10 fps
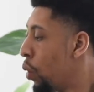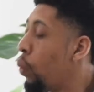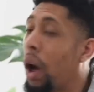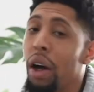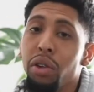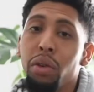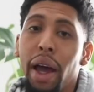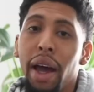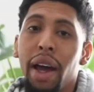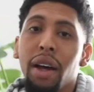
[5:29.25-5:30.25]
While you
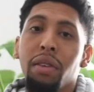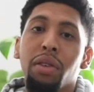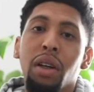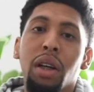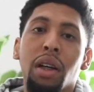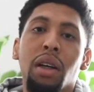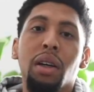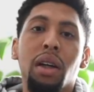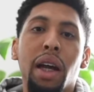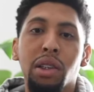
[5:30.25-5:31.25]
have,
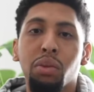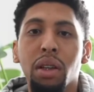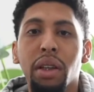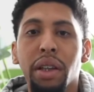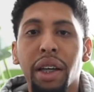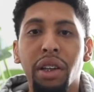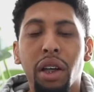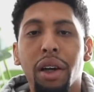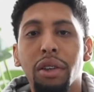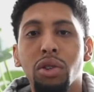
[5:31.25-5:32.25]
as we look at
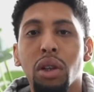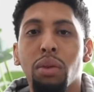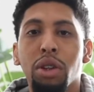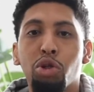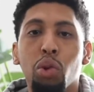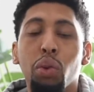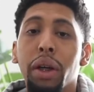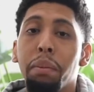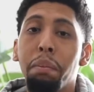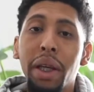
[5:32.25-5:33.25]
the Air Jordan Retro
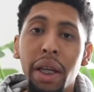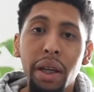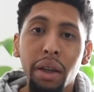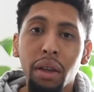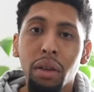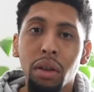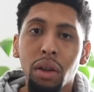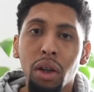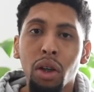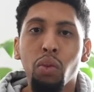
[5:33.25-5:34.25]
1 Mid,
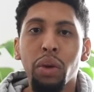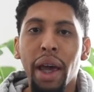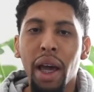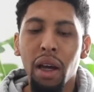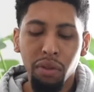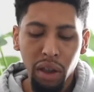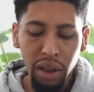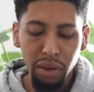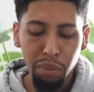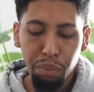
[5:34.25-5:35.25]
we have
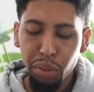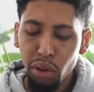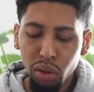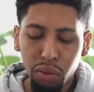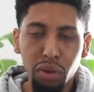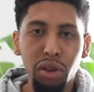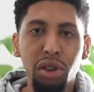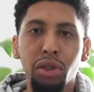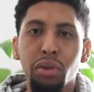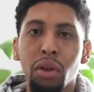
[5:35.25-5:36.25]
a beautiful
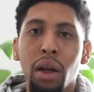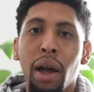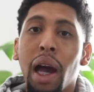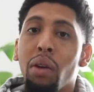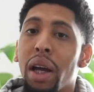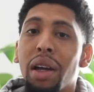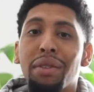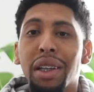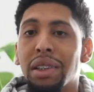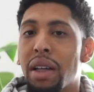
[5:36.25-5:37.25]
shoe.
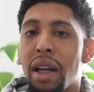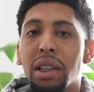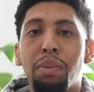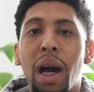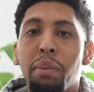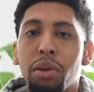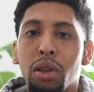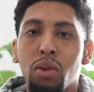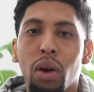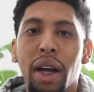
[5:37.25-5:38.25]
However, it's not as
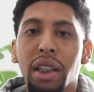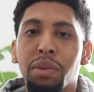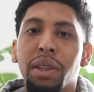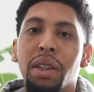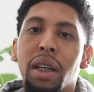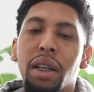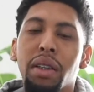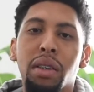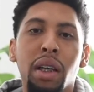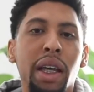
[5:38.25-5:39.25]
popularized
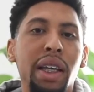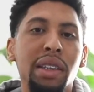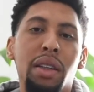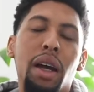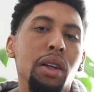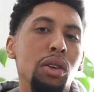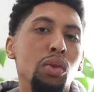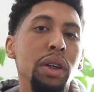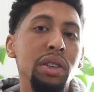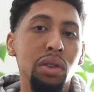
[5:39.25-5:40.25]
because it's not an
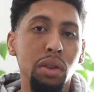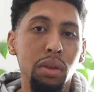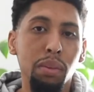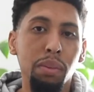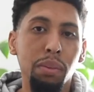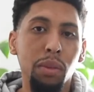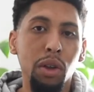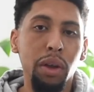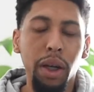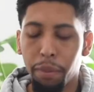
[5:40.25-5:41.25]
original,
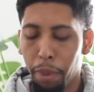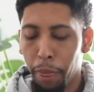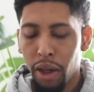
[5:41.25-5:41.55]
okay?